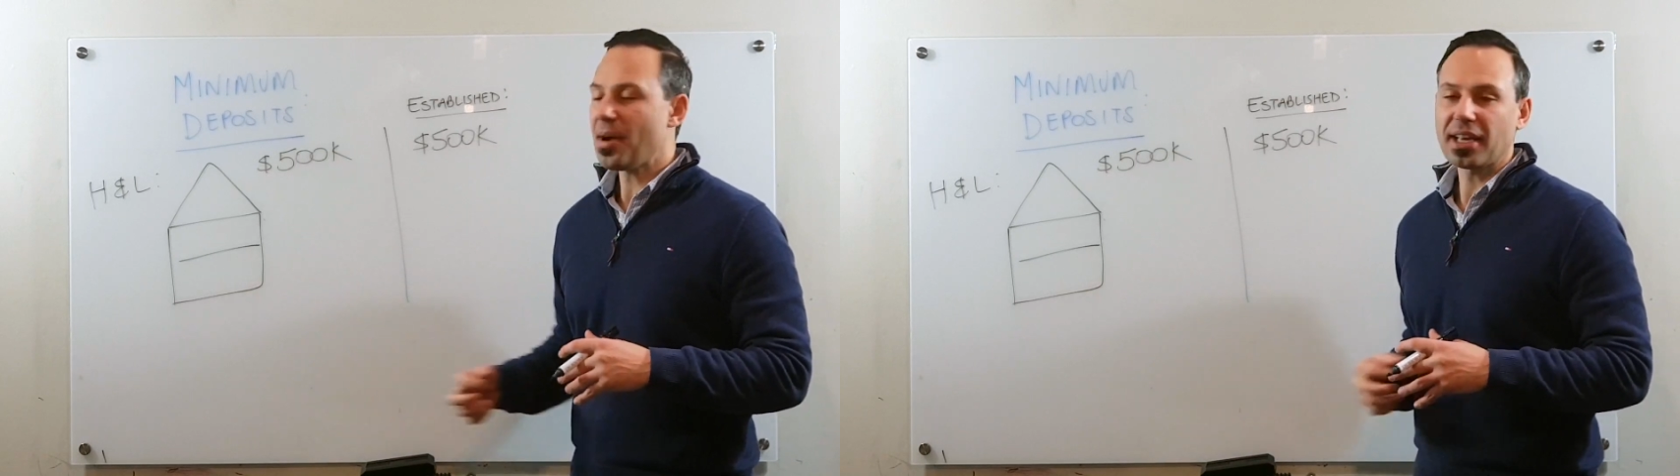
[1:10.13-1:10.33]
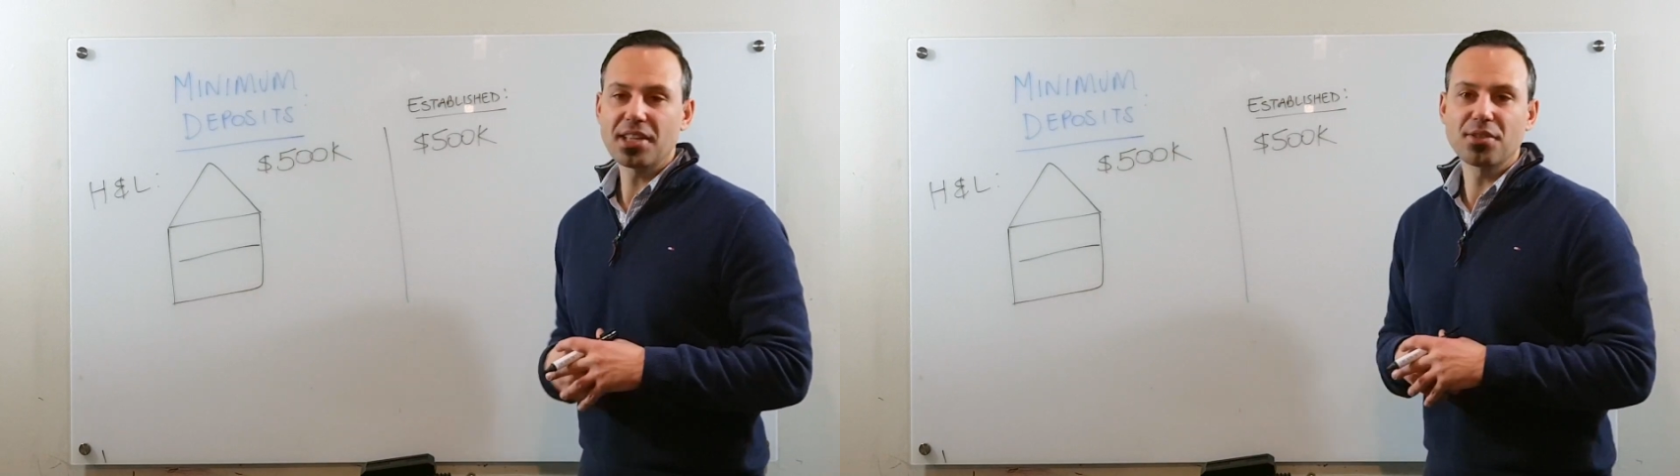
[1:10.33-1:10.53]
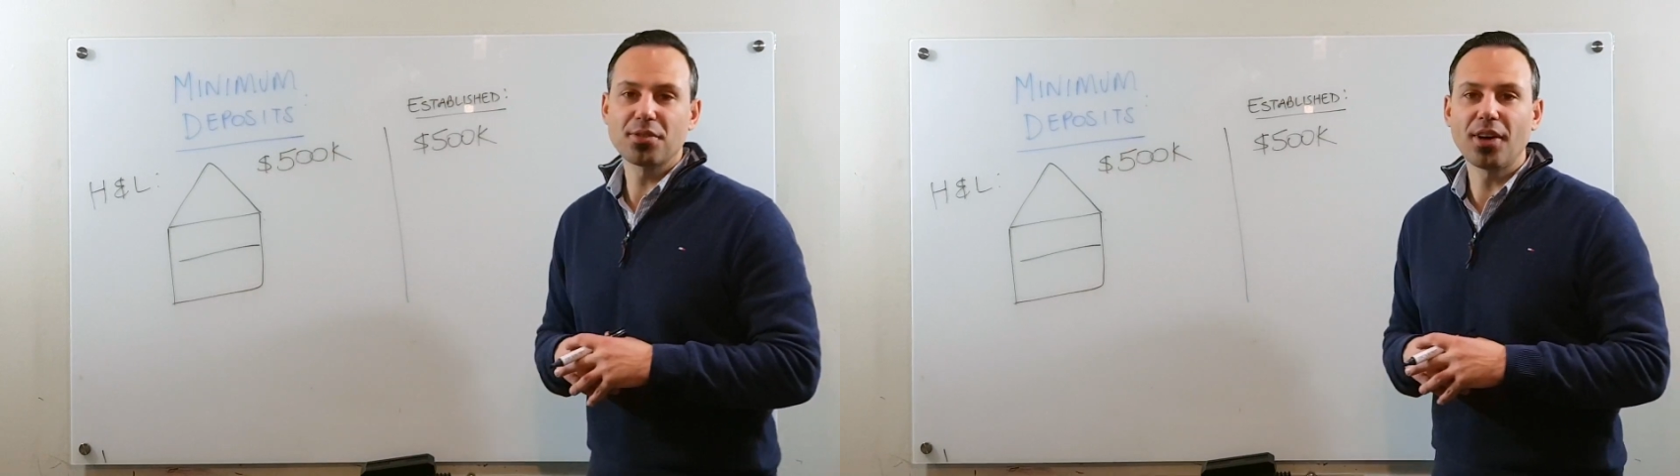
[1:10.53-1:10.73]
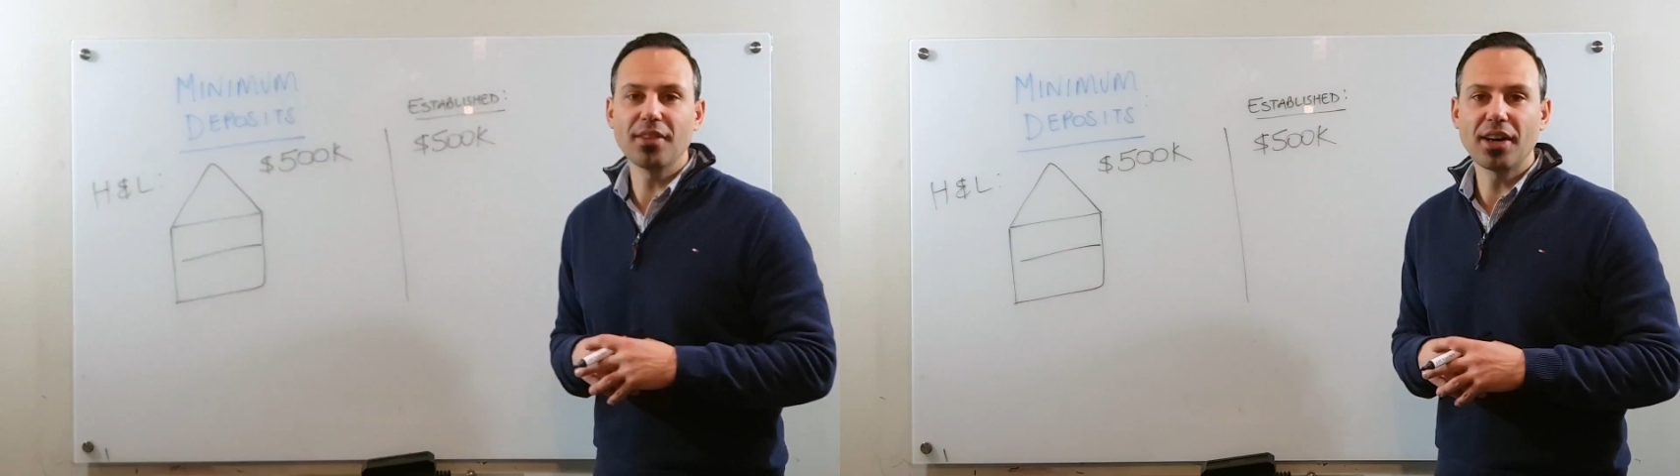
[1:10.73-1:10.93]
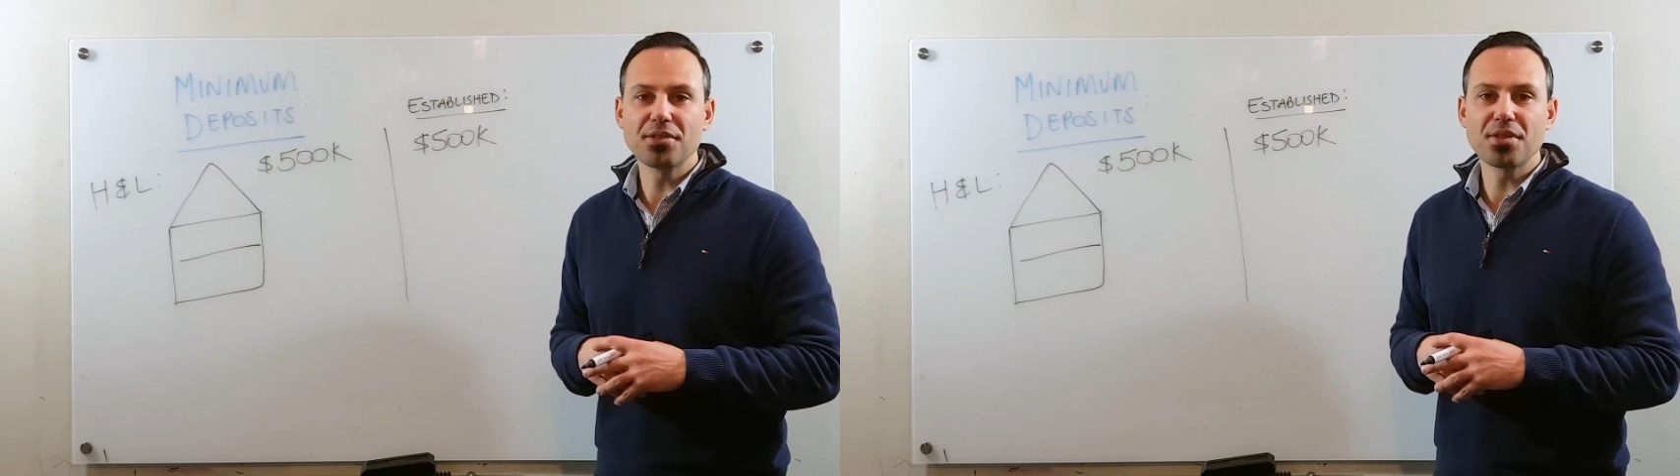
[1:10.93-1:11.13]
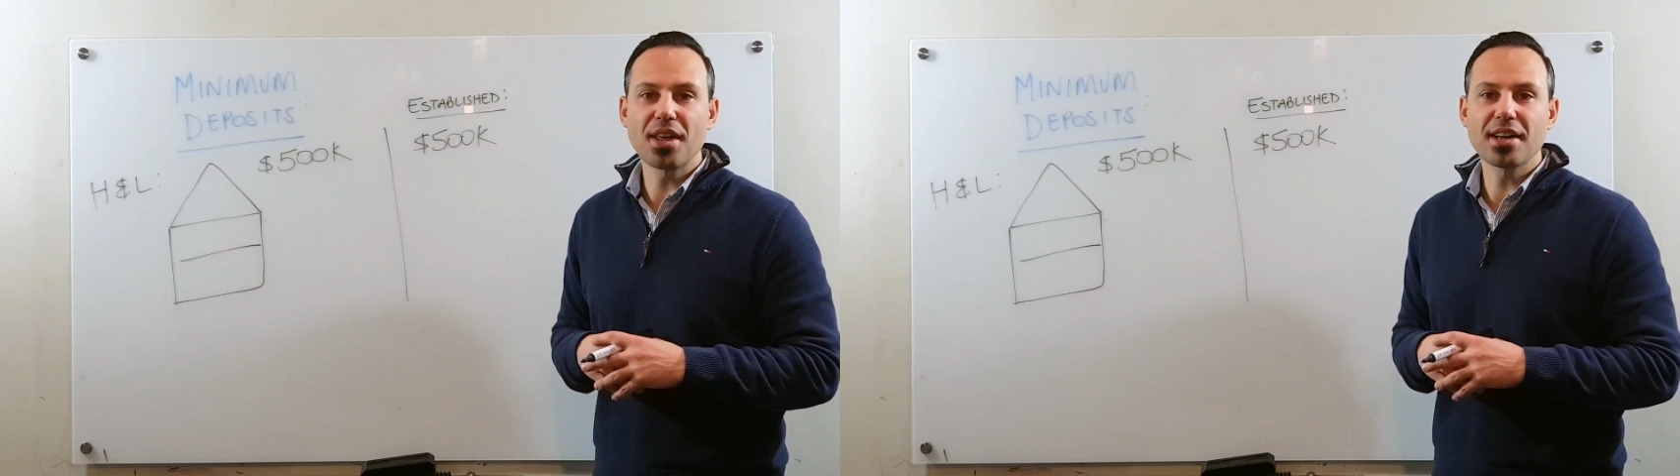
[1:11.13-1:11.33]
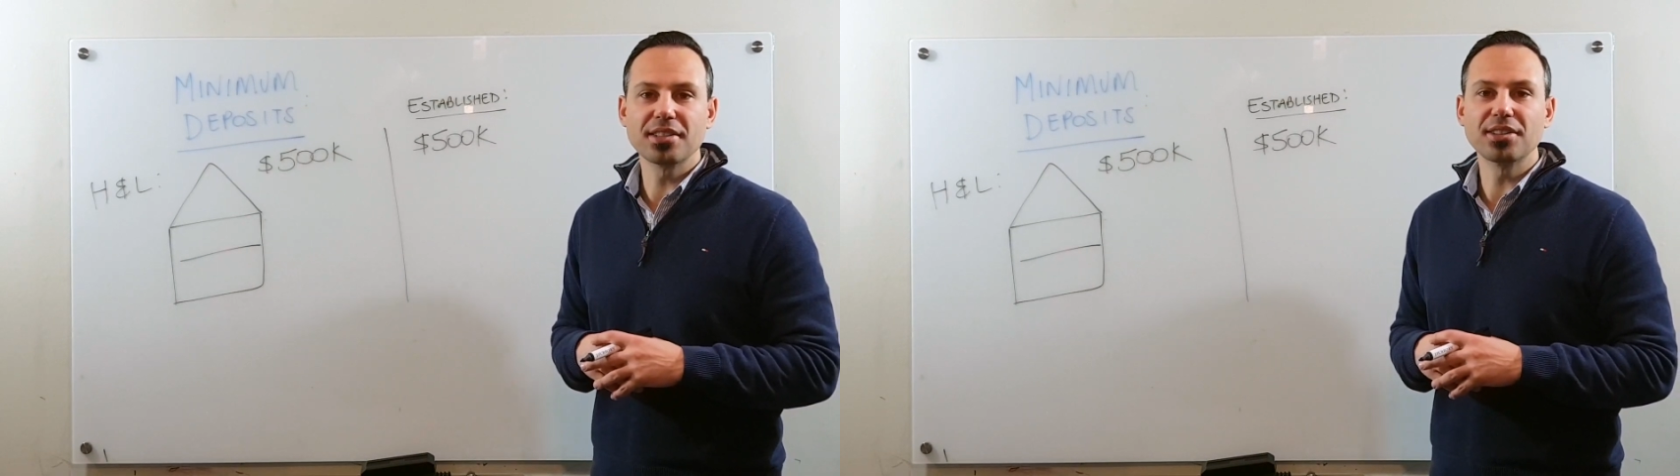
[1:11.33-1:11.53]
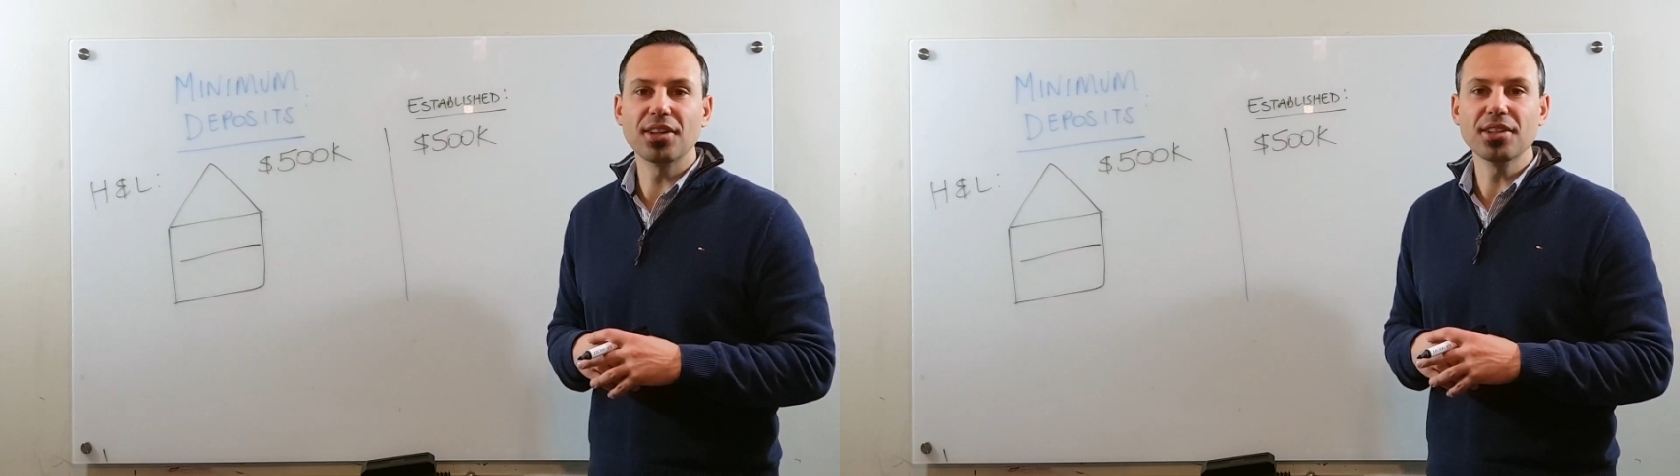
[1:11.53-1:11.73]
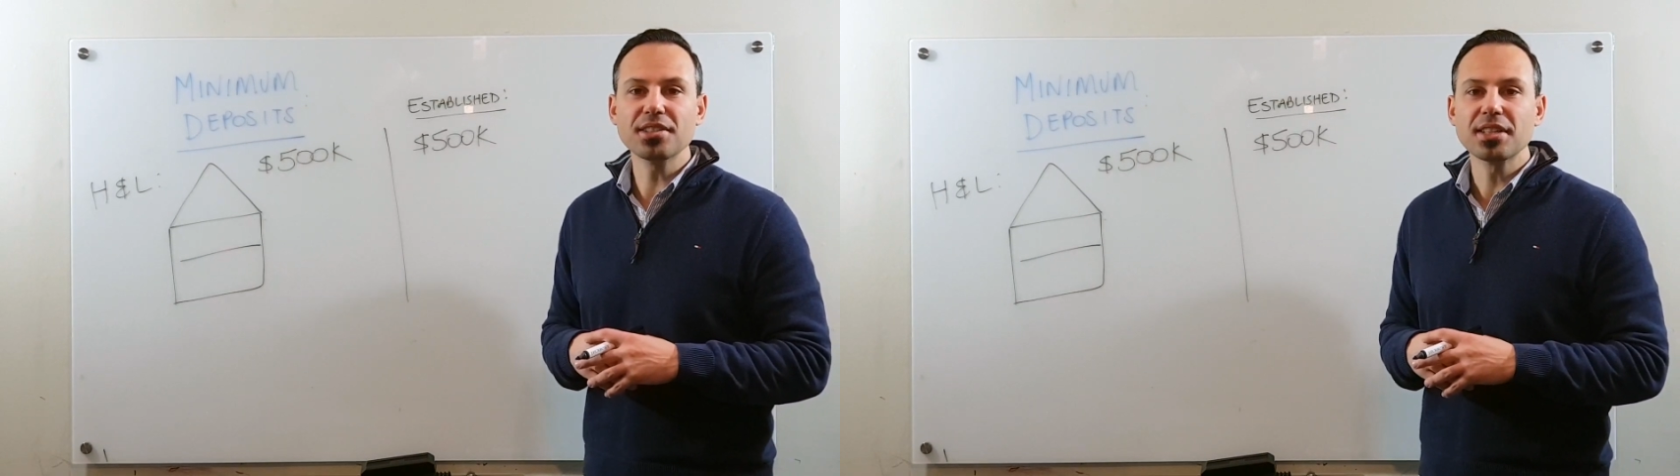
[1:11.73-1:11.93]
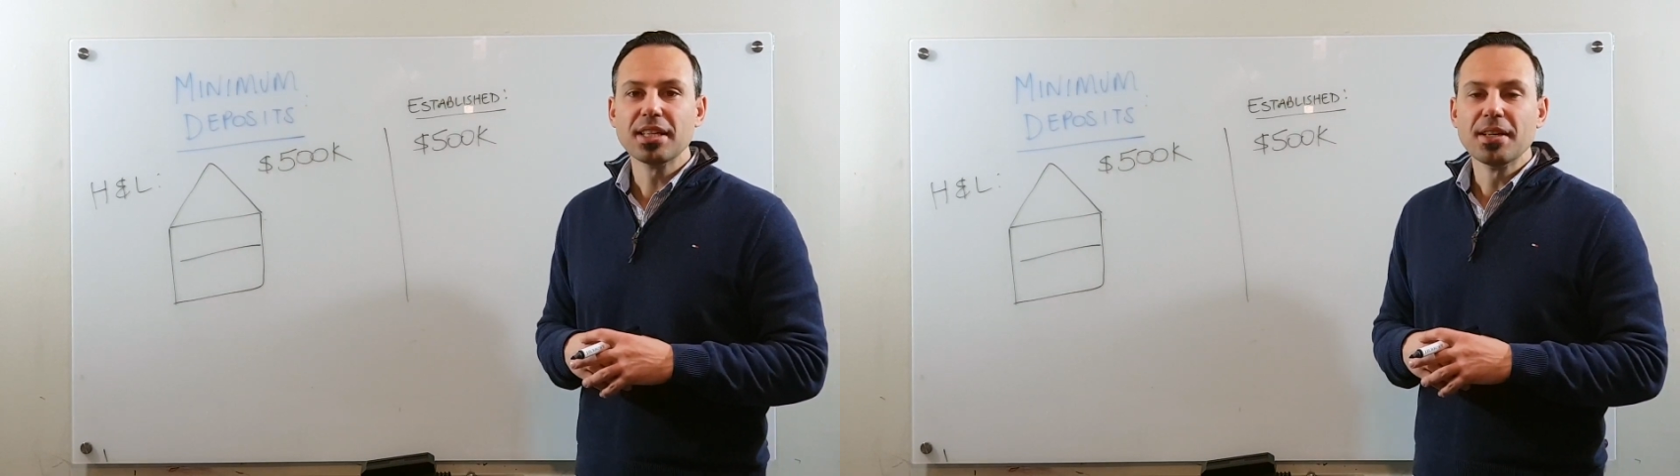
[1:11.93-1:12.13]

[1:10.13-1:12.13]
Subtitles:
package of $500,000.